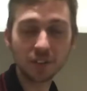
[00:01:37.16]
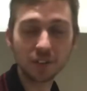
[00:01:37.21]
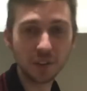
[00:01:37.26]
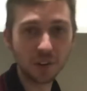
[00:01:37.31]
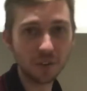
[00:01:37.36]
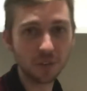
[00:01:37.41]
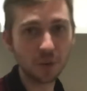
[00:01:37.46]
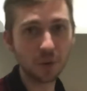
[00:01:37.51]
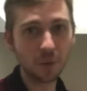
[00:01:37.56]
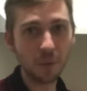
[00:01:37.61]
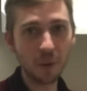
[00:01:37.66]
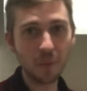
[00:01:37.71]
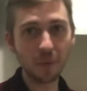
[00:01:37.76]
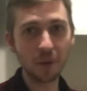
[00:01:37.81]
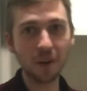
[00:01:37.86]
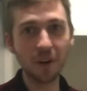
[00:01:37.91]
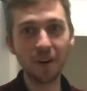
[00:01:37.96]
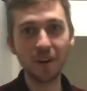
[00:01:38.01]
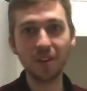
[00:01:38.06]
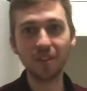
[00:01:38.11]
don't know if you
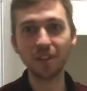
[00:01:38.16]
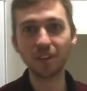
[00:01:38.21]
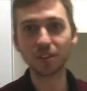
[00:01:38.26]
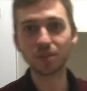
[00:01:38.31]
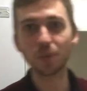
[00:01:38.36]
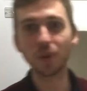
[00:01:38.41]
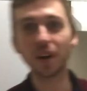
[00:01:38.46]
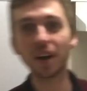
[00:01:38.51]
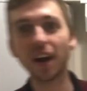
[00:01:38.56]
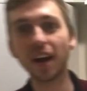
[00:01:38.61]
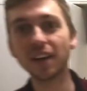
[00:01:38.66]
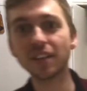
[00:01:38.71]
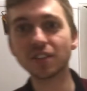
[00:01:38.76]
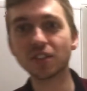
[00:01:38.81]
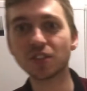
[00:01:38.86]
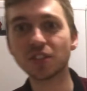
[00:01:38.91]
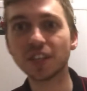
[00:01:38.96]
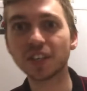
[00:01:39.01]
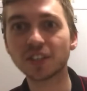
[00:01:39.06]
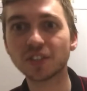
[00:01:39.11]
remember. This one
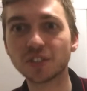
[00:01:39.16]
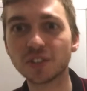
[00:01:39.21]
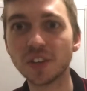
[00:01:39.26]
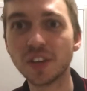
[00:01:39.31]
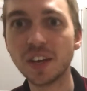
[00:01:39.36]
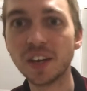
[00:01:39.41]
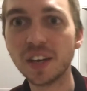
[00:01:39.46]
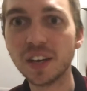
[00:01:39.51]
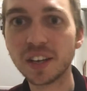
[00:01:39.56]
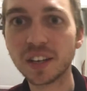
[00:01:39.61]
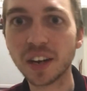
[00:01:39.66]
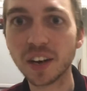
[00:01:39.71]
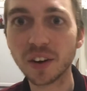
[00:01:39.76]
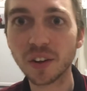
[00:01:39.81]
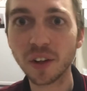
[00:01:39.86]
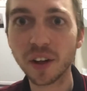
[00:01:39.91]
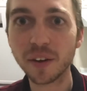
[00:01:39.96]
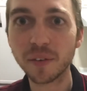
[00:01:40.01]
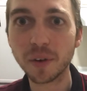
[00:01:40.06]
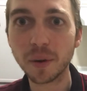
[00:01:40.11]
has 6
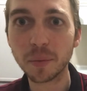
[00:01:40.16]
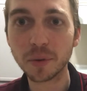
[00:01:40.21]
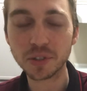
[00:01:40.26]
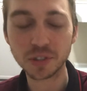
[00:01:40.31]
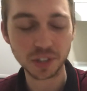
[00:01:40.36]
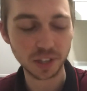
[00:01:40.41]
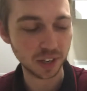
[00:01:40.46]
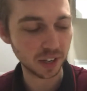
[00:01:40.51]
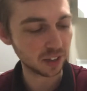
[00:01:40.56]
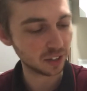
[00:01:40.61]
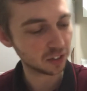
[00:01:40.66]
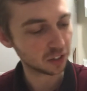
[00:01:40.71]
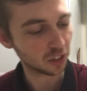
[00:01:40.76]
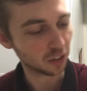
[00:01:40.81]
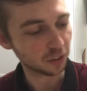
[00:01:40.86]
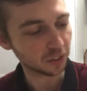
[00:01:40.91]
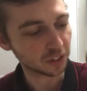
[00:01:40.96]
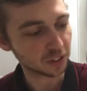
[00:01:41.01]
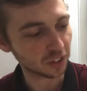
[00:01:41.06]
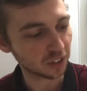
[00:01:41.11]
Carolina Reapers in it,
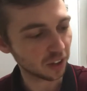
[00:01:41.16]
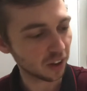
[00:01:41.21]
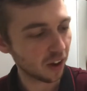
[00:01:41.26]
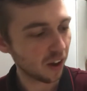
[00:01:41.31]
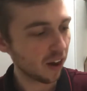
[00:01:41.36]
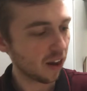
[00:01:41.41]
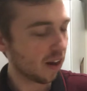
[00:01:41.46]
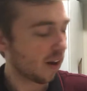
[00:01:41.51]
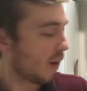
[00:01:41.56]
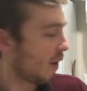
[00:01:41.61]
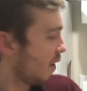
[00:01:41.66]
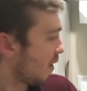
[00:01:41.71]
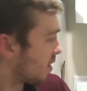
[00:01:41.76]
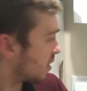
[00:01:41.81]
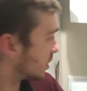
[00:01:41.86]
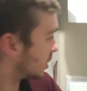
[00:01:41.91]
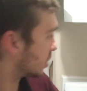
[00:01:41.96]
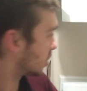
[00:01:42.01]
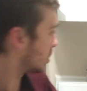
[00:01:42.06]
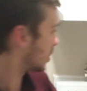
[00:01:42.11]
so it's
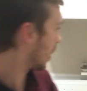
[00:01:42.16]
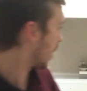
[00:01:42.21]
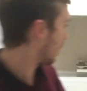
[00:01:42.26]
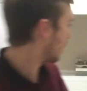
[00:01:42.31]
just